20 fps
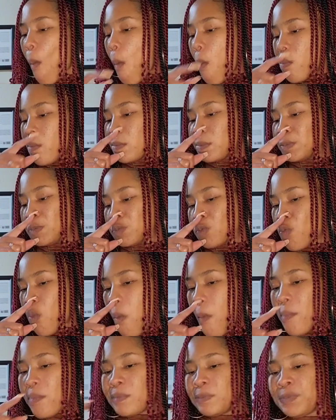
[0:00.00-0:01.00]
Mm-hmm.
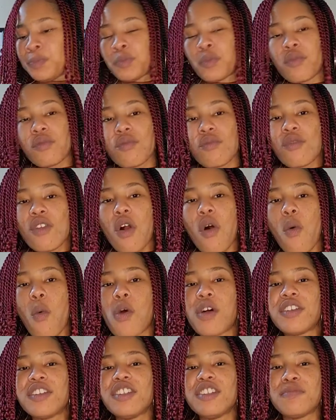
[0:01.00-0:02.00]

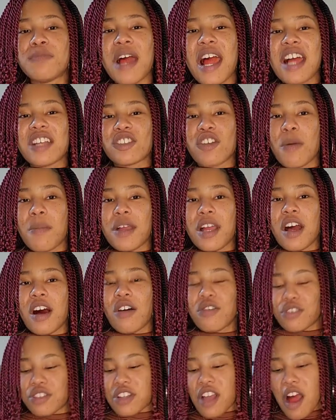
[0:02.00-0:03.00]
One of these bags gonna be
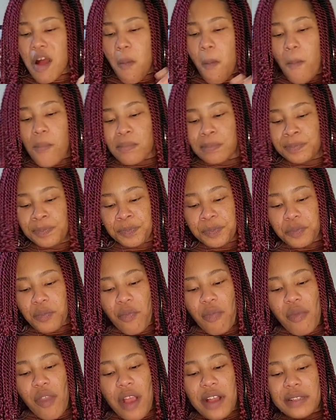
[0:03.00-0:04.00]
gone tonight.
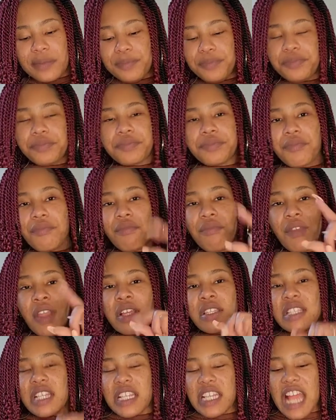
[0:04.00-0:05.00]
I'm
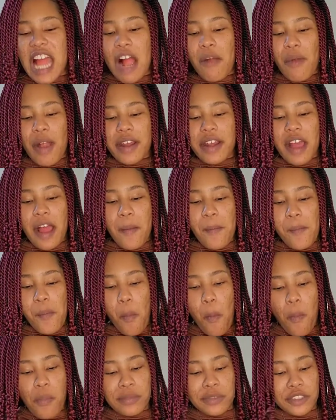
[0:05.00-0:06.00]
telling y'all right now.
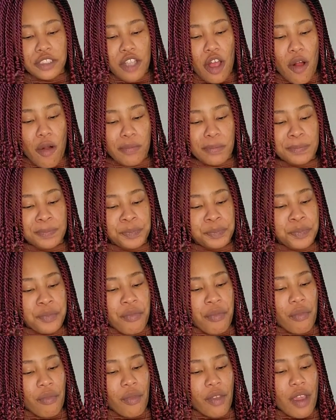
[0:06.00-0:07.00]
So
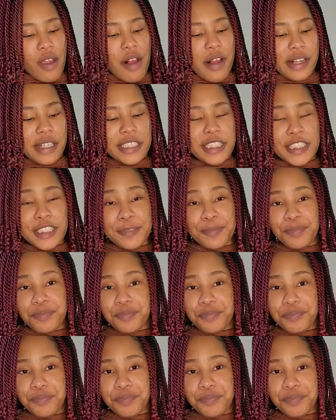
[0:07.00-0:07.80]
again,